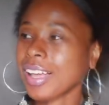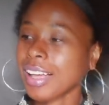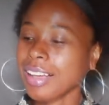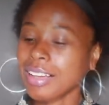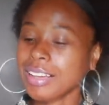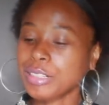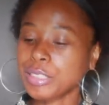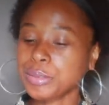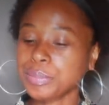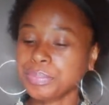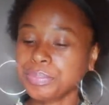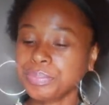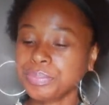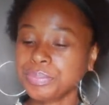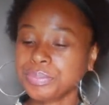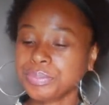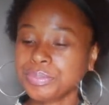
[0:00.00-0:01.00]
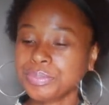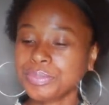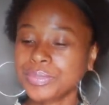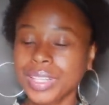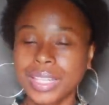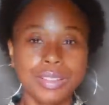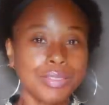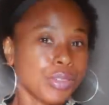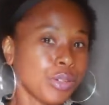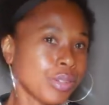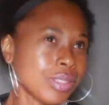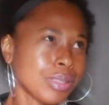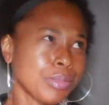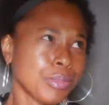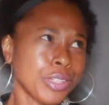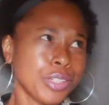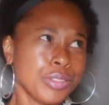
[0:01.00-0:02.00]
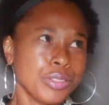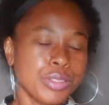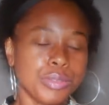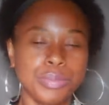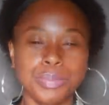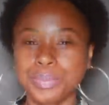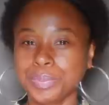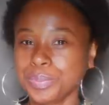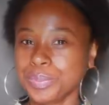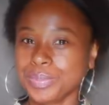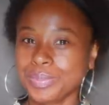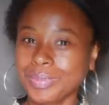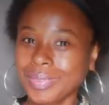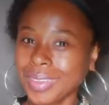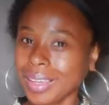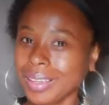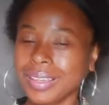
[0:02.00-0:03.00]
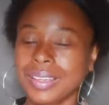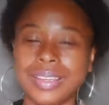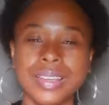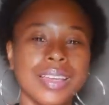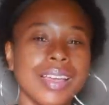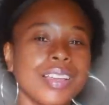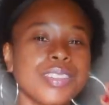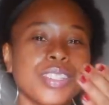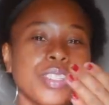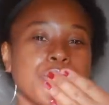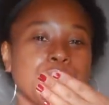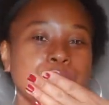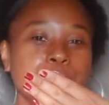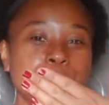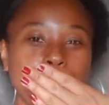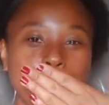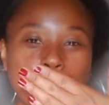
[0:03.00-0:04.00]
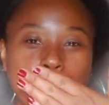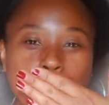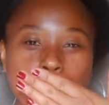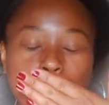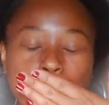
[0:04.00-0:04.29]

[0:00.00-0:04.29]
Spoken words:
And of course, I'm on YouTube. I'll see you soon.